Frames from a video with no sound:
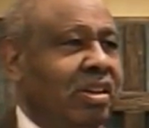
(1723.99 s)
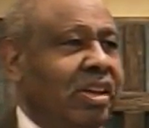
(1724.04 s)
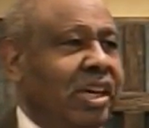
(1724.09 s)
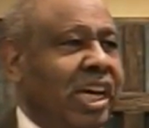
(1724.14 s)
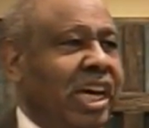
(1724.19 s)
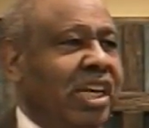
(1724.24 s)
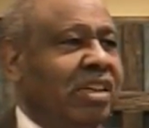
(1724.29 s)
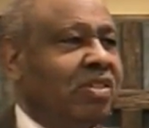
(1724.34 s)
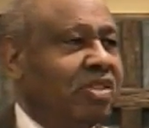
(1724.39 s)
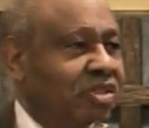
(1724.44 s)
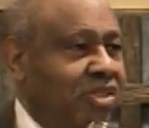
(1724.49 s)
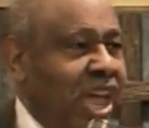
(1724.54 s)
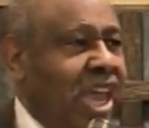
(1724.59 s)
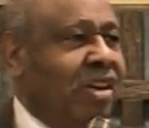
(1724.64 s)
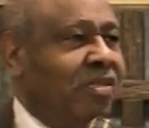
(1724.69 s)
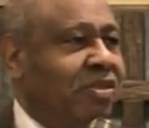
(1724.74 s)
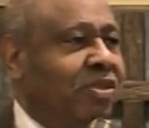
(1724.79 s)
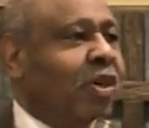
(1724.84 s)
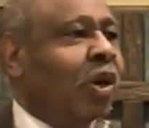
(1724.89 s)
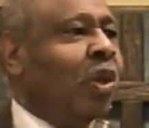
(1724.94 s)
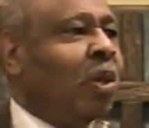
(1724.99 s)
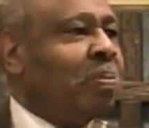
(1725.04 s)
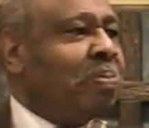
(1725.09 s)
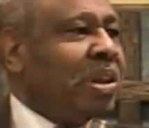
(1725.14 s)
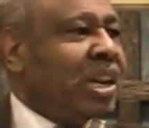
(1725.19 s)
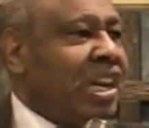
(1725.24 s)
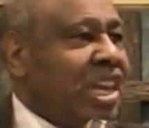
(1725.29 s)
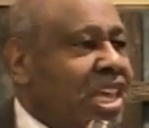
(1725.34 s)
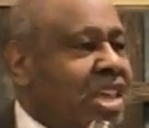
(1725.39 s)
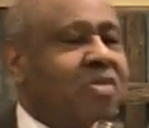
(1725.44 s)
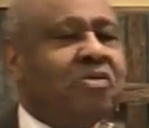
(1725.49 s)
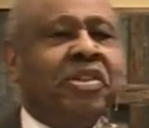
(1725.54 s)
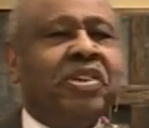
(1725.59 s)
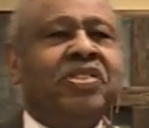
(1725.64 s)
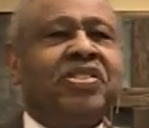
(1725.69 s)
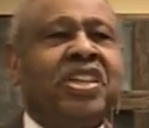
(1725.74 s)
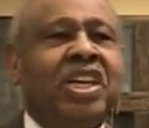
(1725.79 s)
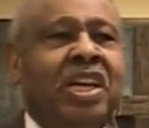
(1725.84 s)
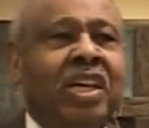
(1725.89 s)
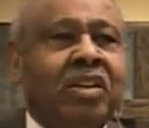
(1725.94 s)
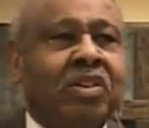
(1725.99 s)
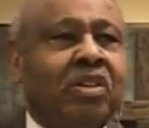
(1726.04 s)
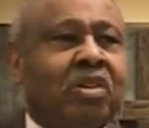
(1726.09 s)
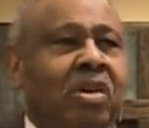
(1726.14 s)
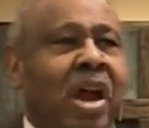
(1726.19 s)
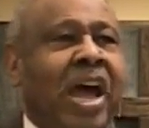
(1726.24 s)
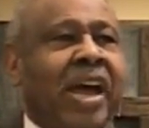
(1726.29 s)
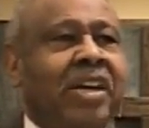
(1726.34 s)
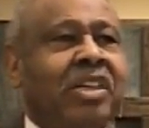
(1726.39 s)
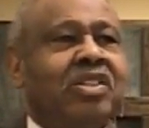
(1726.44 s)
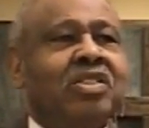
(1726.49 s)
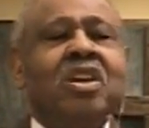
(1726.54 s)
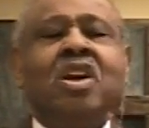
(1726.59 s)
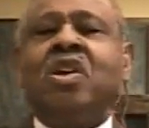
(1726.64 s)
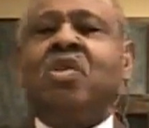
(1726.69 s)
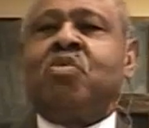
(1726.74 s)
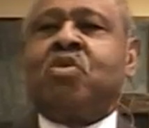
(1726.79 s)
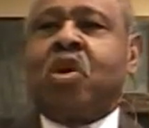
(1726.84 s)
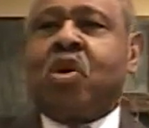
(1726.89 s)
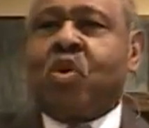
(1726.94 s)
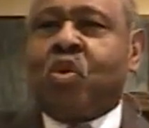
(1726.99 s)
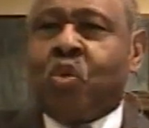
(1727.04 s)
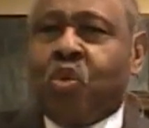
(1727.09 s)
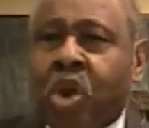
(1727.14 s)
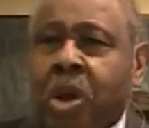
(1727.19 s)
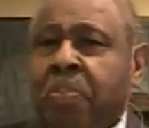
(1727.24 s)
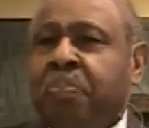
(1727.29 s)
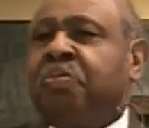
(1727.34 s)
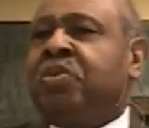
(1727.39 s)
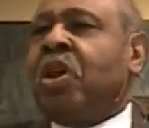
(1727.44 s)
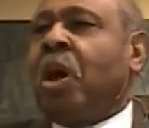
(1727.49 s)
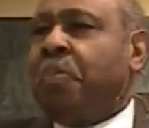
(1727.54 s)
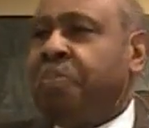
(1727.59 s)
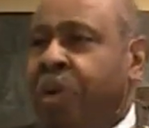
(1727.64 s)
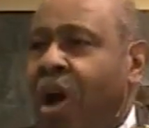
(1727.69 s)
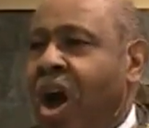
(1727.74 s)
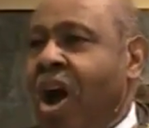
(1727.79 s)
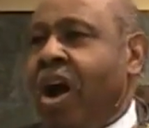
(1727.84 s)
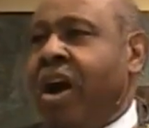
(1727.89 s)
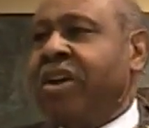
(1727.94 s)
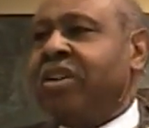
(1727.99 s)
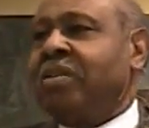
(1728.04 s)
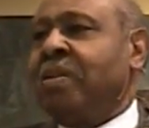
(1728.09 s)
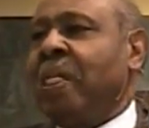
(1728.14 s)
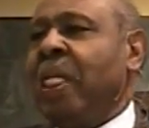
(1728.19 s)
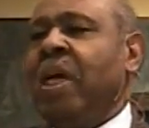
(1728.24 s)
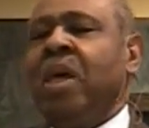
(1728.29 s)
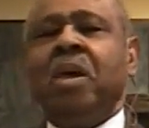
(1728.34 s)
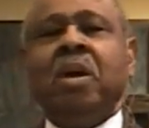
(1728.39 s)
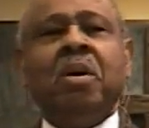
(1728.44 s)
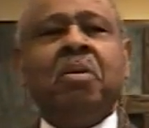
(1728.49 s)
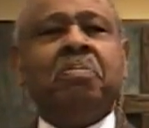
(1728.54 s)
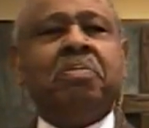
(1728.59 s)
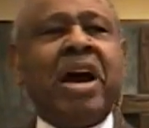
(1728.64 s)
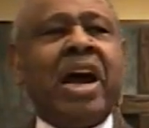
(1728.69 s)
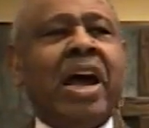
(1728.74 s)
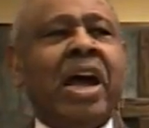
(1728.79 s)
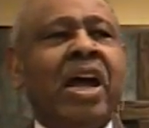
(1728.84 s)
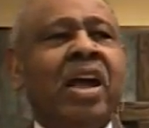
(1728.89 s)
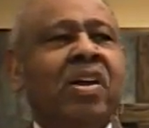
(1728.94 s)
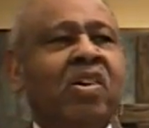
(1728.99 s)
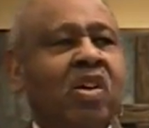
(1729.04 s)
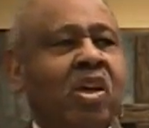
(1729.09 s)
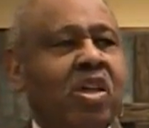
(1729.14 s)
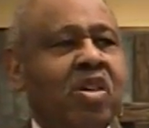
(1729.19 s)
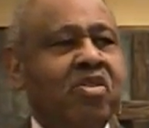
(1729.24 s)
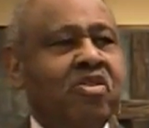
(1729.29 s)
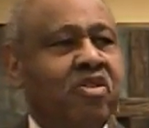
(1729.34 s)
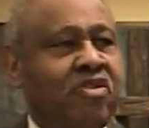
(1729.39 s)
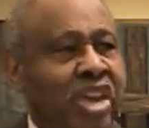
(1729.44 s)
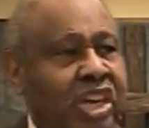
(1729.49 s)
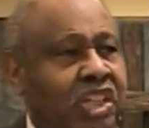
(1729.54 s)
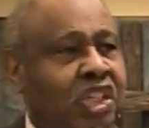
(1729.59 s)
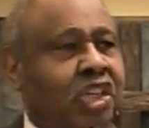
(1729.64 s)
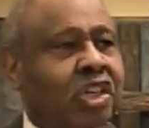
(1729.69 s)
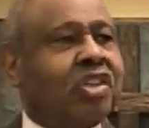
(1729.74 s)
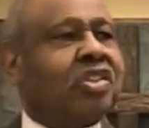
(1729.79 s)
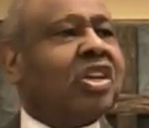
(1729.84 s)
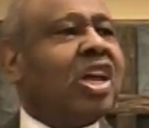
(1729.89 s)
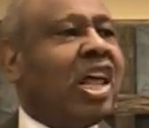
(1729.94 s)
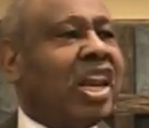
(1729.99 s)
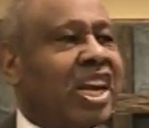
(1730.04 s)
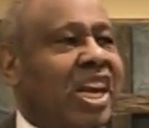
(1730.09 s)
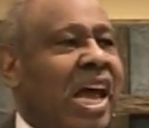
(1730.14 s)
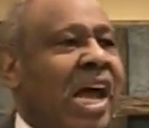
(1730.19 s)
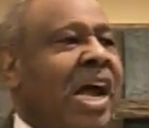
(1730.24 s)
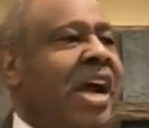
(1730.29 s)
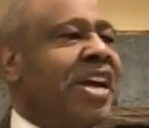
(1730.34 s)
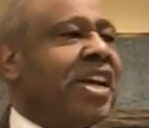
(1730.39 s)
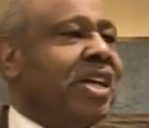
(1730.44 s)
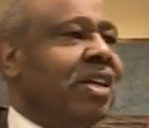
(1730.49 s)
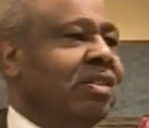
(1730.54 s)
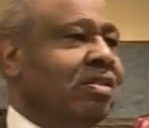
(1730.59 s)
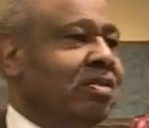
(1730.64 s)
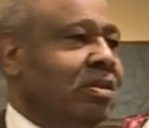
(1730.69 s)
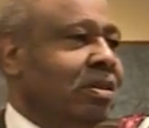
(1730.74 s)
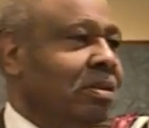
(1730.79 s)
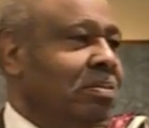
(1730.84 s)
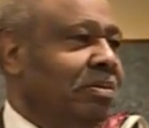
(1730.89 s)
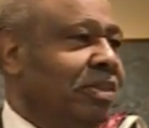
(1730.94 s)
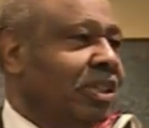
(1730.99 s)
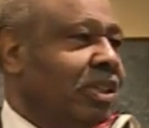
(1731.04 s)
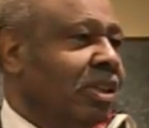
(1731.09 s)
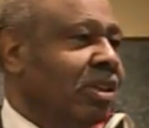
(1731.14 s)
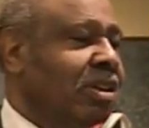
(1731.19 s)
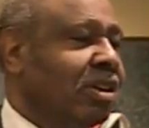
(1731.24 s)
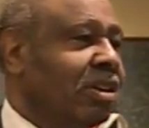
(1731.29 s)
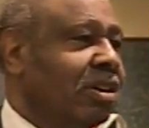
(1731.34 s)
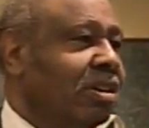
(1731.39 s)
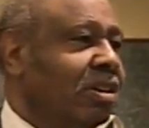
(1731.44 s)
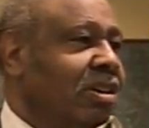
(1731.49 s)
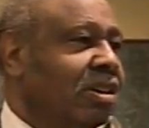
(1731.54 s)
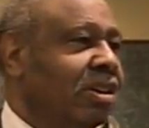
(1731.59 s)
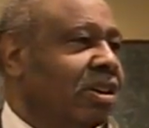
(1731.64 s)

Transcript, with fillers: as faithful believers in Christ were ripped apart by vicious lions. Mm-hmm.